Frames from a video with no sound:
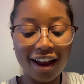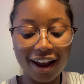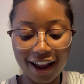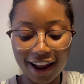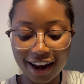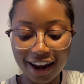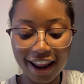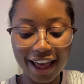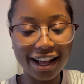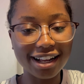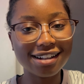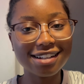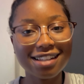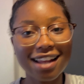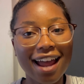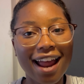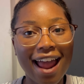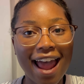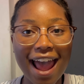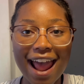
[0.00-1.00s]
a
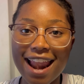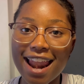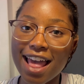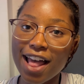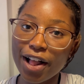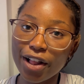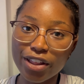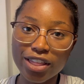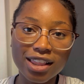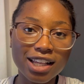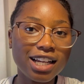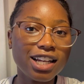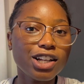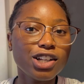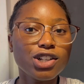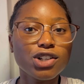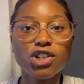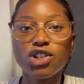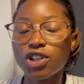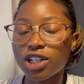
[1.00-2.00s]
nice and healthy,
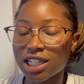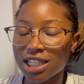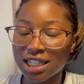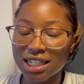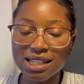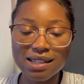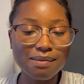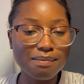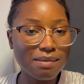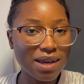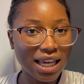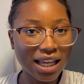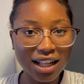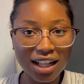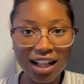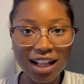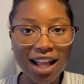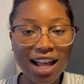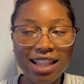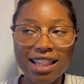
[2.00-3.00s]
nutritious
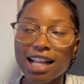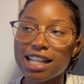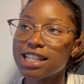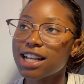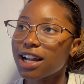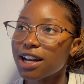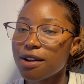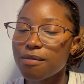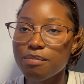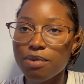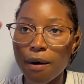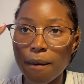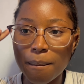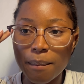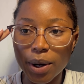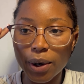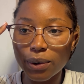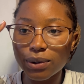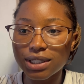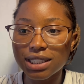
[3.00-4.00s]
meal that's gonna
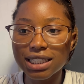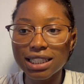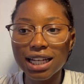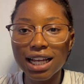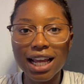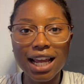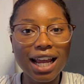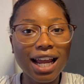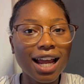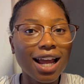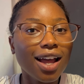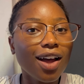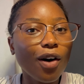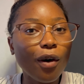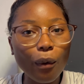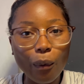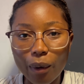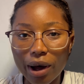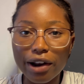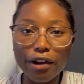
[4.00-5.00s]
promote
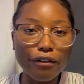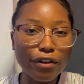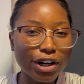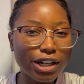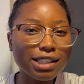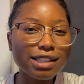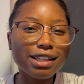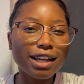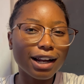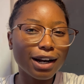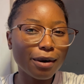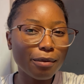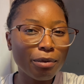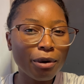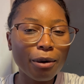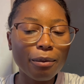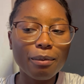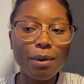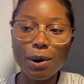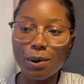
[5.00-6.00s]
whatever it's gonna
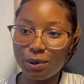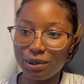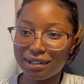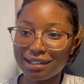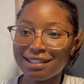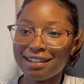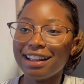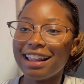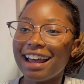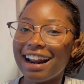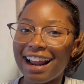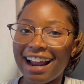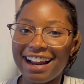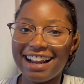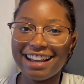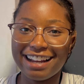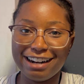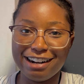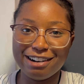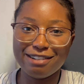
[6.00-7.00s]
promote so that I
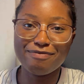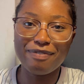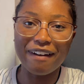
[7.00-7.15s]
can